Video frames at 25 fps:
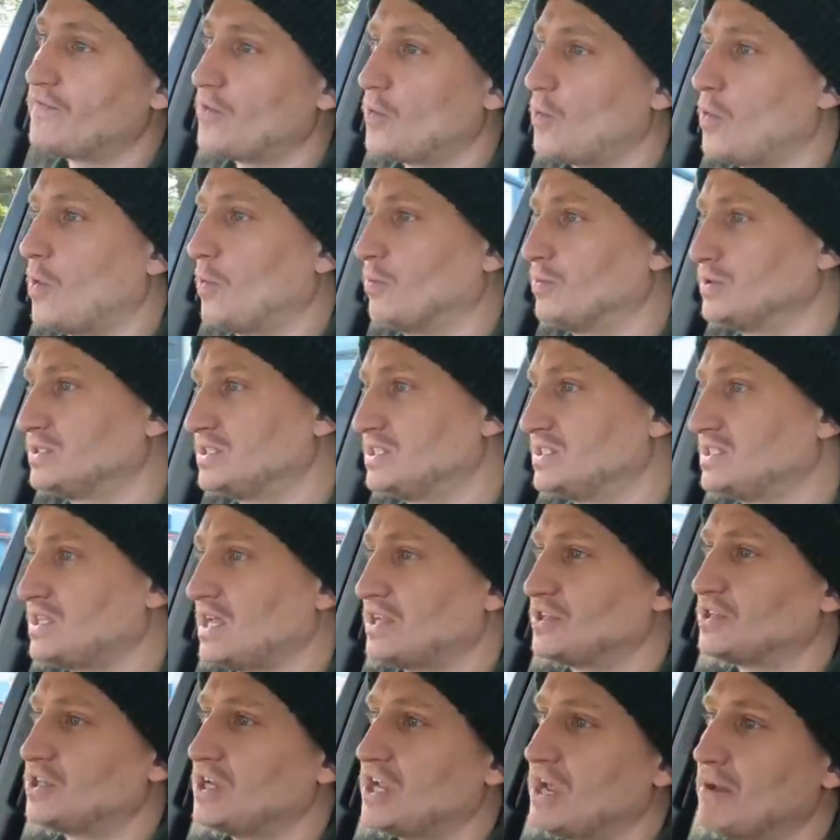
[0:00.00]
for what was
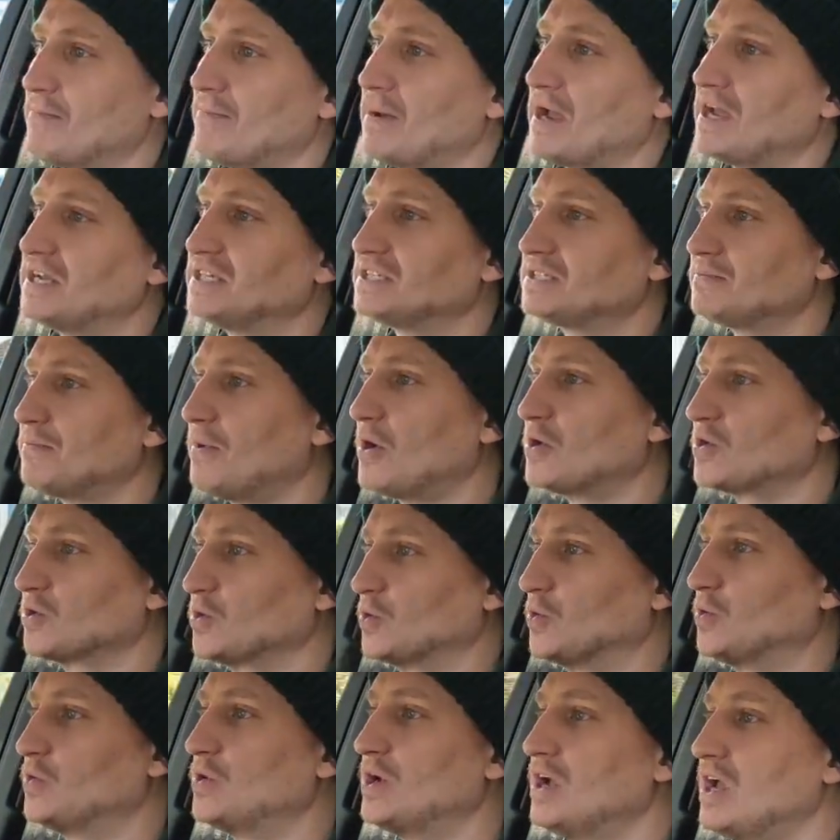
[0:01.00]
essentially a base
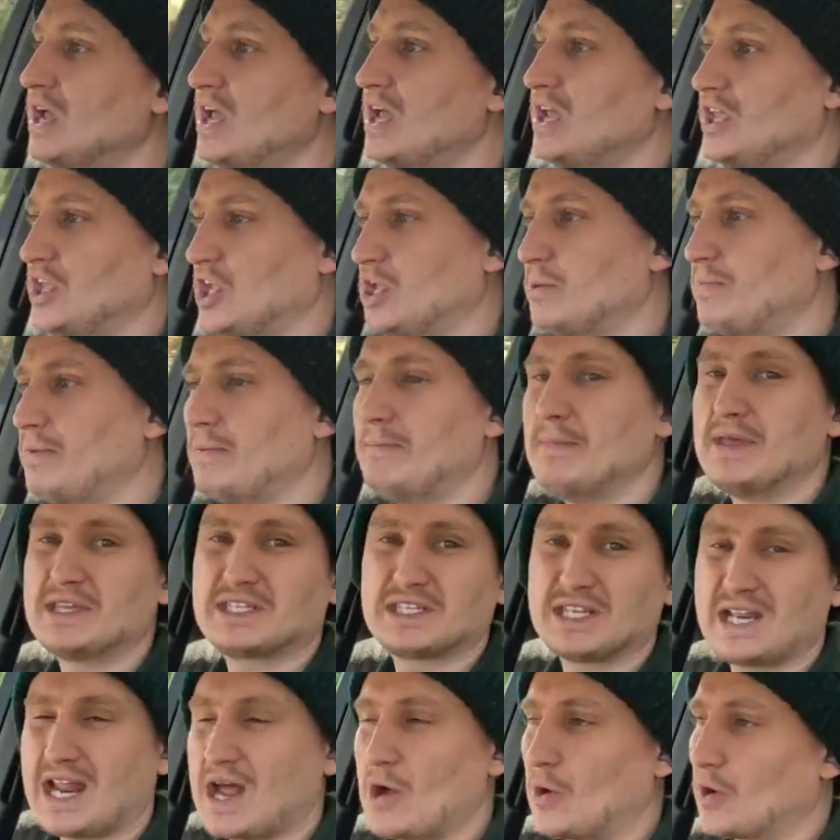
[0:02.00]
model, you could be
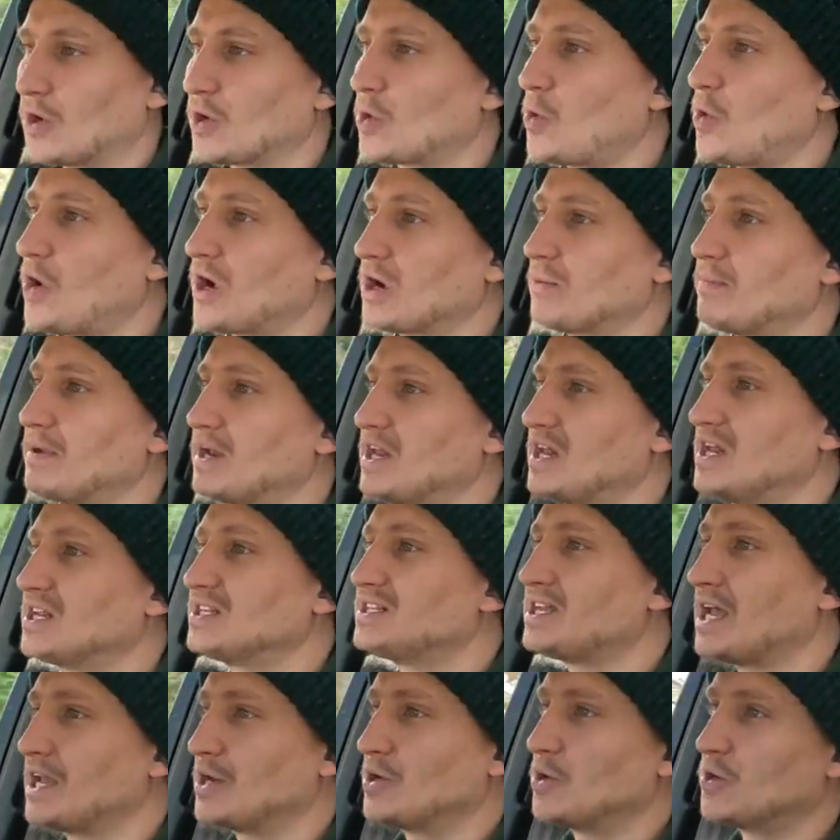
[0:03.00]
missing out on quite a bit of the
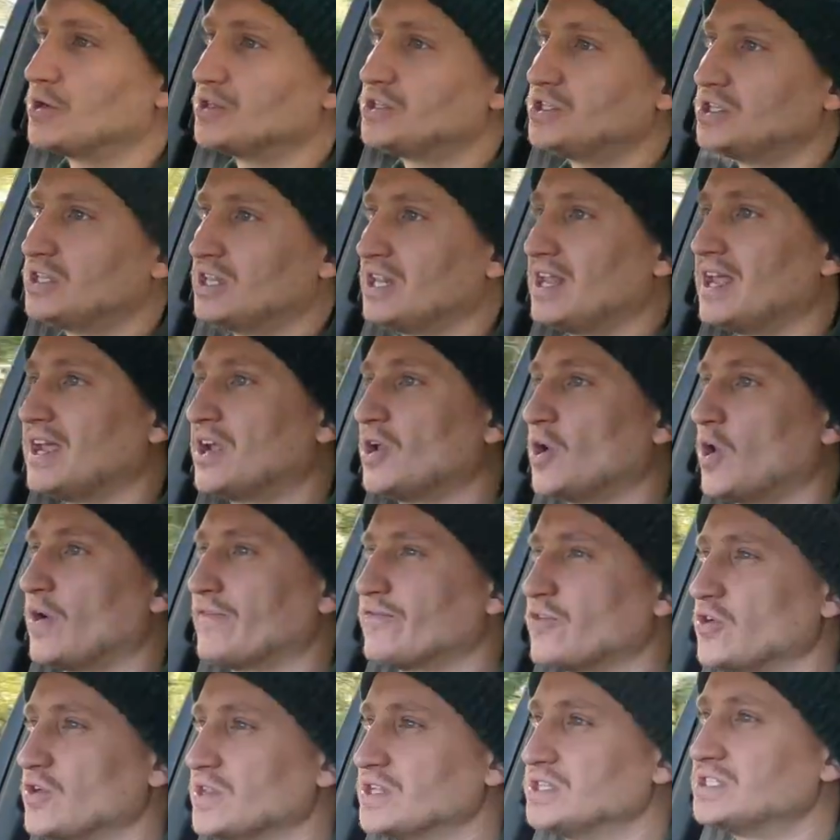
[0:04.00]
technology that they could
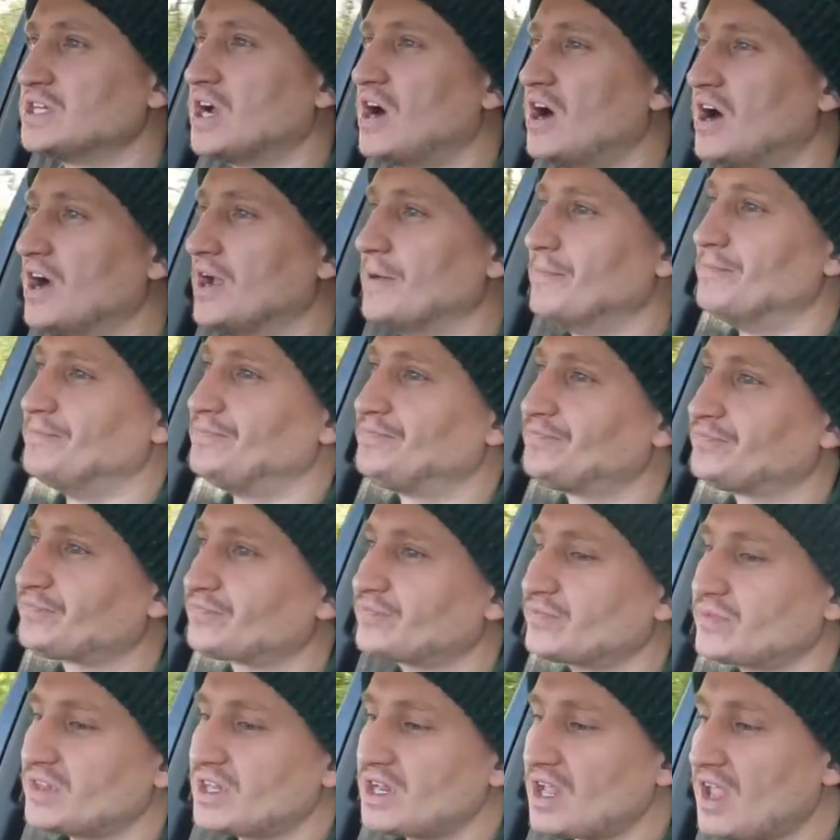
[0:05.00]
offer at the time.
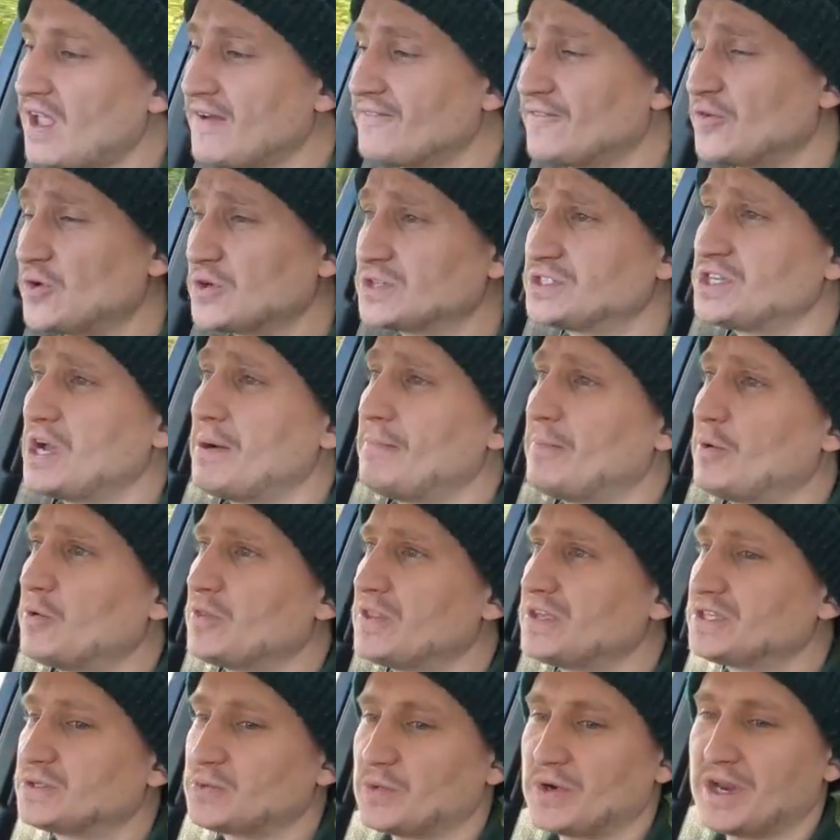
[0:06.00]
For example,
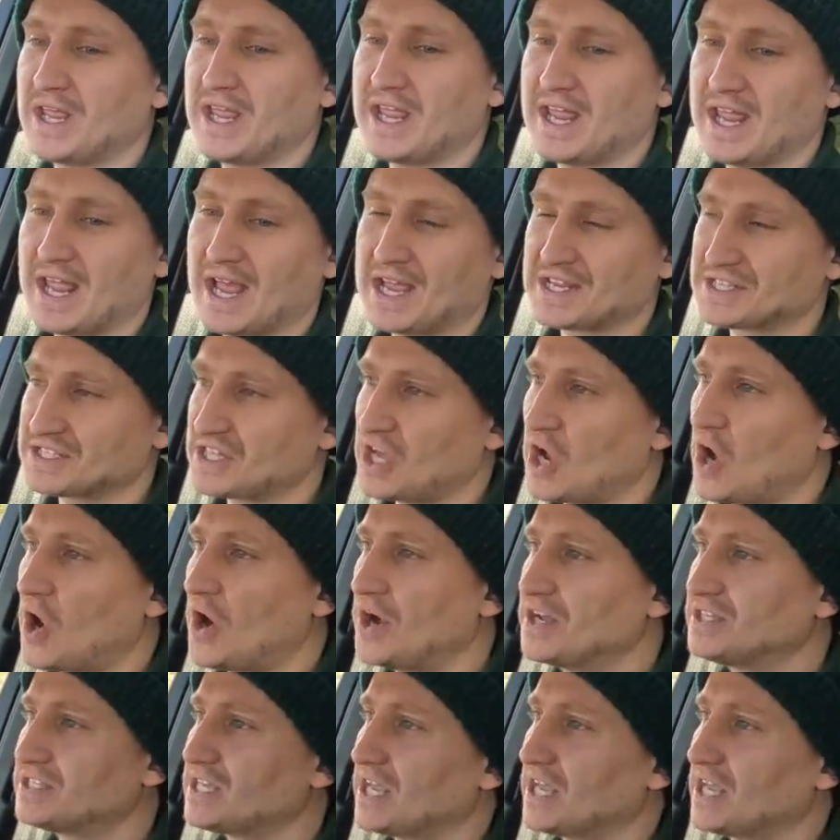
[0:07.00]
this one here has the high